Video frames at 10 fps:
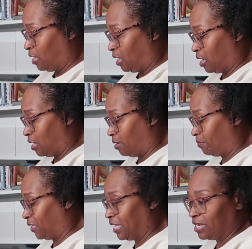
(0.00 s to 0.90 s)

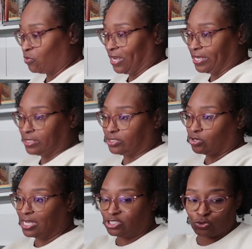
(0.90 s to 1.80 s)
But anyway,
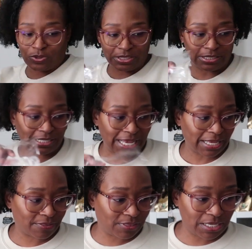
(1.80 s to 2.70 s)
so I just wanted to
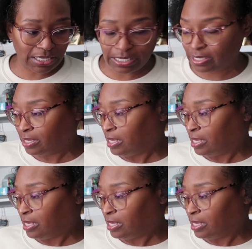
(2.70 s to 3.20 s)
take the